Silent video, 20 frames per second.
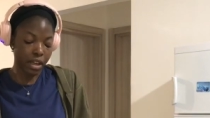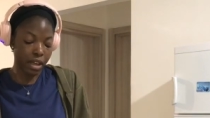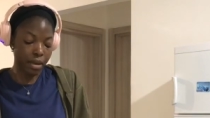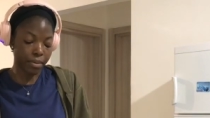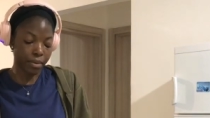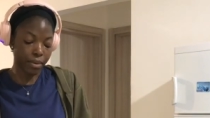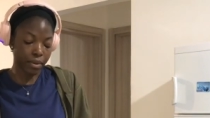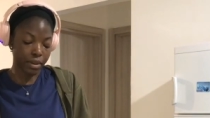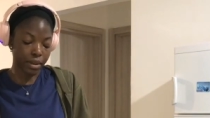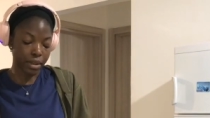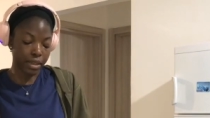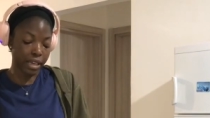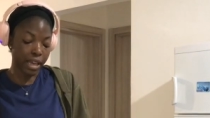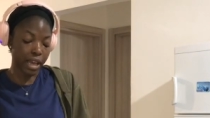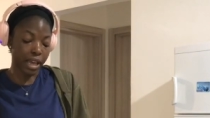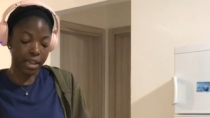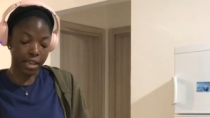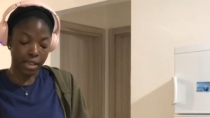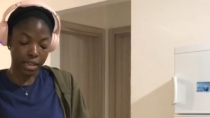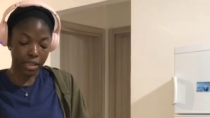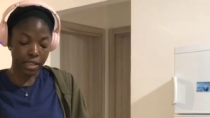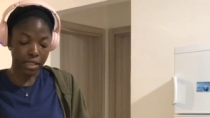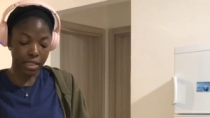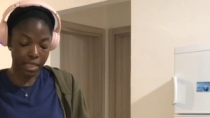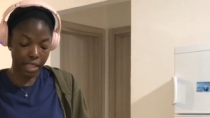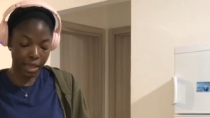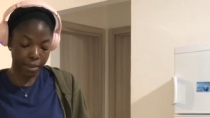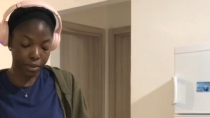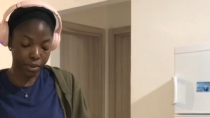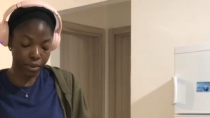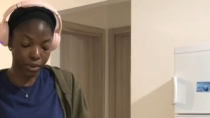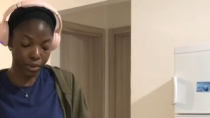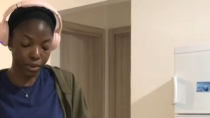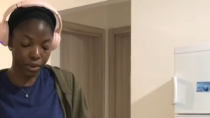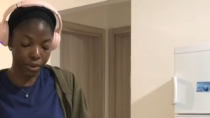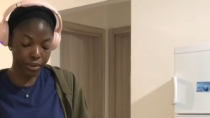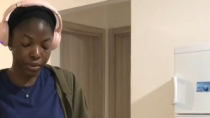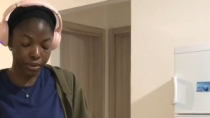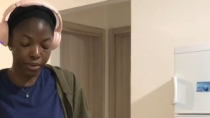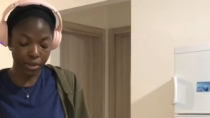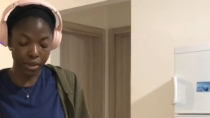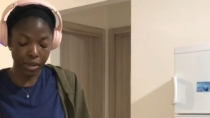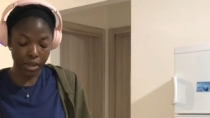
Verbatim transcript: But yeah, lemon oil.